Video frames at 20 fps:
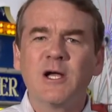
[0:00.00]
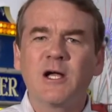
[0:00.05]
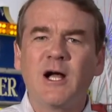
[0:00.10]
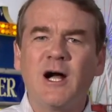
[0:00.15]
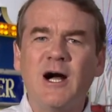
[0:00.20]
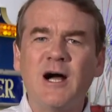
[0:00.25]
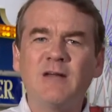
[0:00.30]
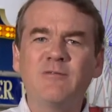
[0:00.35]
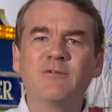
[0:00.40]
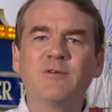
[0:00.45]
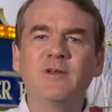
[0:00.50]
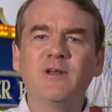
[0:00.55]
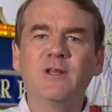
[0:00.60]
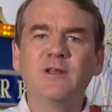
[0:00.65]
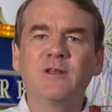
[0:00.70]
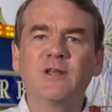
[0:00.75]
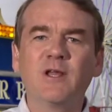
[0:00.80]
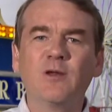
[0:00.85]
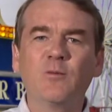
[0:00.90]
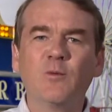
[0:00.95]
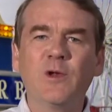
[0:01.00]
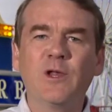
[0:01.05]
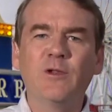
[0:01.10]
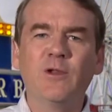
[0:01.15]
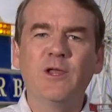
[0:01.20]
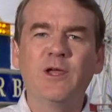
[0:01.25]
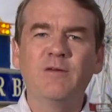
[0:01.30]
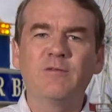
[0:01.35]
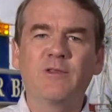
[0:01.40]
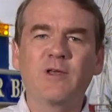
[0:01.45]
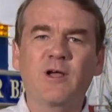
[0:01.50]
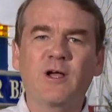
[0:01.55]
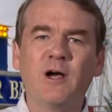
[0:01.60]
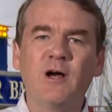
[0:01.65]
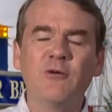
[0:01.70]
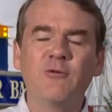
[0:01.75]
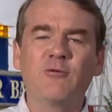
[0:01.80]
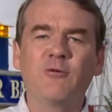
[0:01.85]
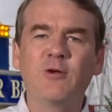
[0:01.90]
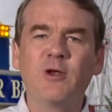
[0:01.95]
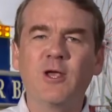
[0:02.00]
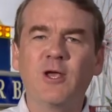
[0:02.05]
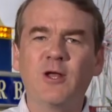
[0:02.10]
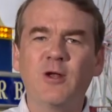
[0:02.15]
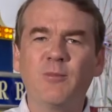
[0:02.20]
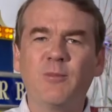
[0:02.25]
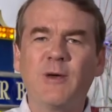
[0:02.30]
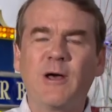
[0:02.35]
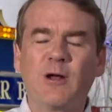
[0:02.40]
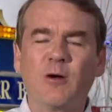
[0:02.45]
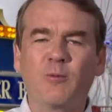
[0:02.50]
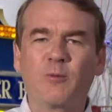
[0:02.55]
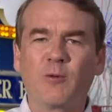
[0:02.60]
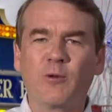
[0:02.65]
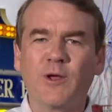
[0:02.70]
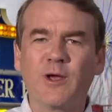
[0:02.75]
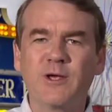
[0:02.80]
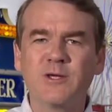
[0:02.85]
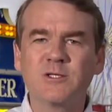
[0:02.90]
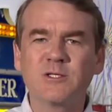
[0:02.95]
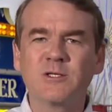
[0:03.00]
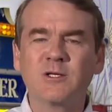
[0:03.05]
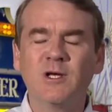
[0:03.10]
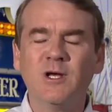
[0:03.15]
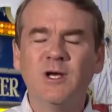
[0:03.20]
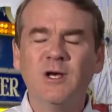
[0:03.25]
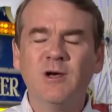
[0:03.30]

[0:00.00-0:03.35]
confident that we leave the country in a better place